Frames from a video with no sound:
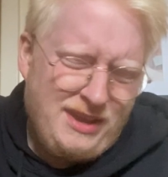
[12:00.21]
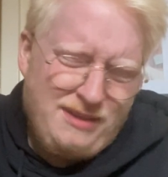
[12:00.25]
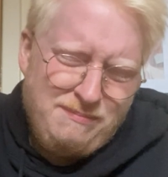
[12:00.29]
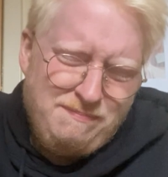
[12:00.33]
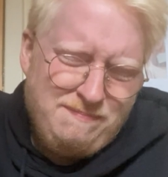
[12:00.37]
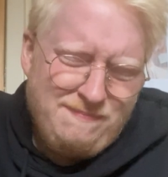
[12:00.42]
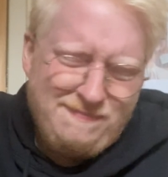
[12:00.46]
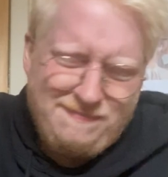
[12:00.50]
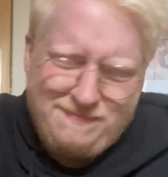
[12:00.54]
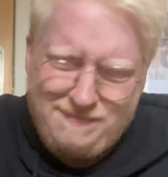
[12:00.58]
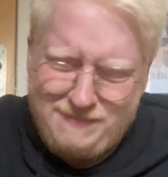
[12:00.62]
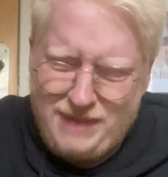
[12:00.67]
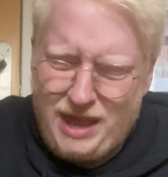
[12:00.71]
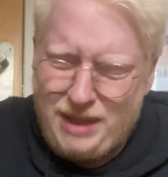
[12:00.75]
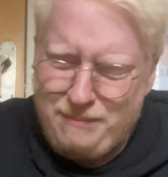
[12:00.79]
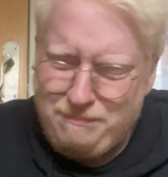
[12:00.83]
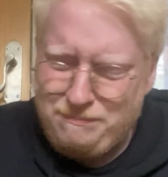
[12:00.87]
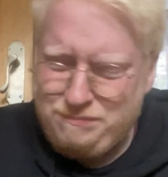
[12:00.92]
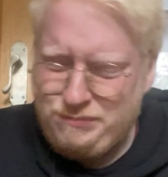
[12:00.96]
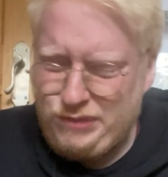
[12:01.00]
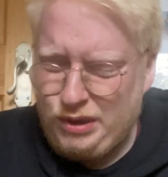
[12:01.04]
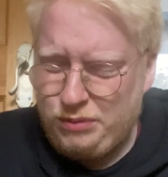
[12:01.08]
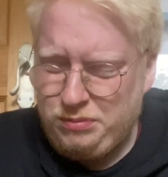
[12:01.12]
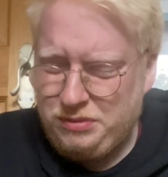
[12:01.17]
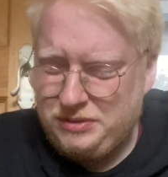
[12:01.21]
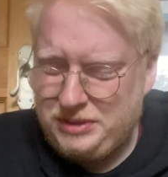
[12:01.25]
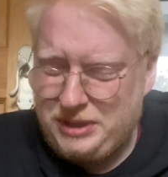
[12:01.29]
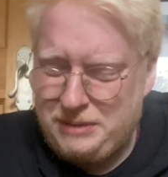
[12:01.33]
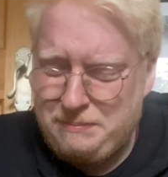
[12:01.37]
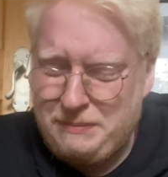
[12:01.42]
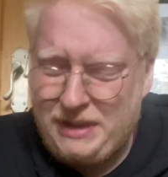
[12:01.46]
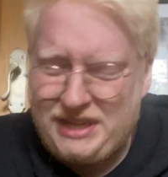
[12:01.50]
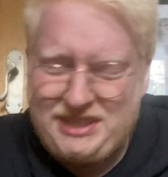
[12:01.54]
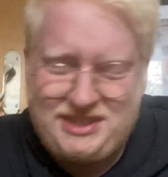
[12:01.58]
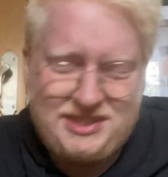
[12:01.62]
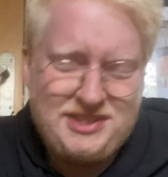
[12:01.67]
I'm, I'm, I'm probably
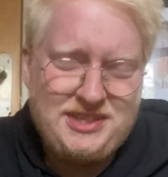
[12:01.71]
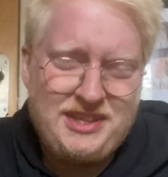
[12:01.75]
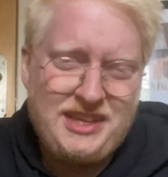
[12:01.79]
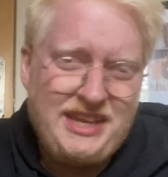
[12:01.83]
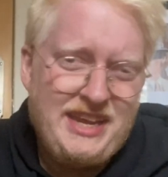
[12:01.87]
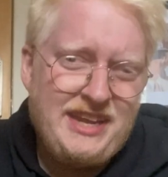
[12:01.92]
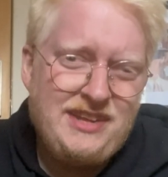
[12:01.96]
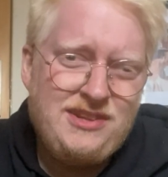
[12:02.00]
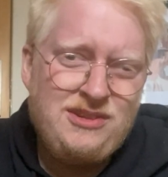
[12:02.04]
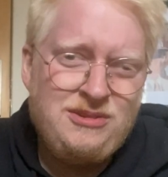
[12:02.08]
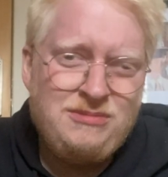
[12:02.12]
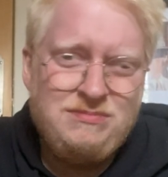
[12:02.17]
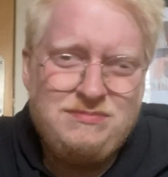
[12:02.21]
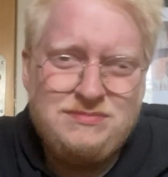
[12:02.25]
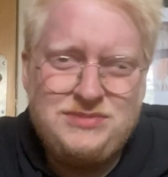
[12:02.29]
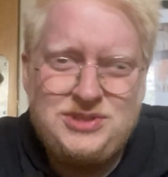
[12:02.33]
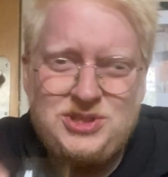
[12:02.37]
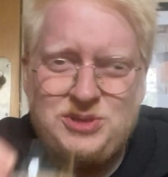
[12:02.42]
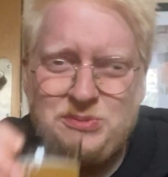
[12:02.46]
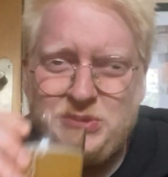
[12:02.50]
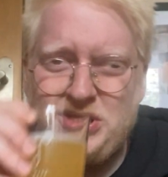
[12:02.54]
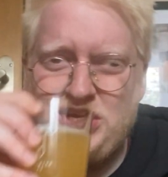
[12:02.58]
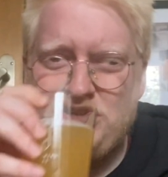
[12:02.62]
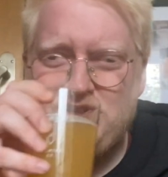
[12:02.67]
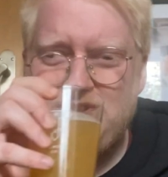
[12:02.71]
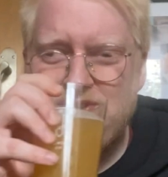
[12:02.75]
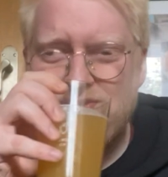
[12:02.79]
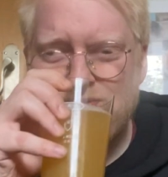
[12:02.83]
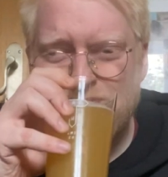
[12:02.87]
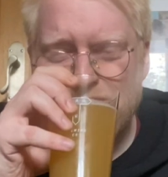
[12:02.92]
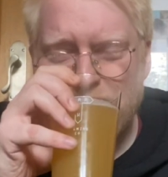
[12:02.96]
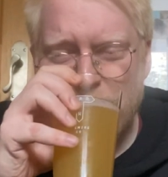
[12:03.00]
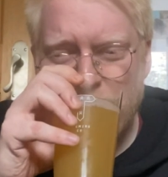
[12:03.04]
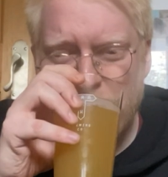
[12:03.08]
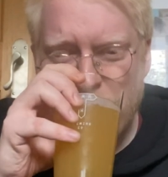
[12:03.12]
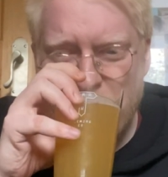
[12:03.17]
mentally ill, to be honest.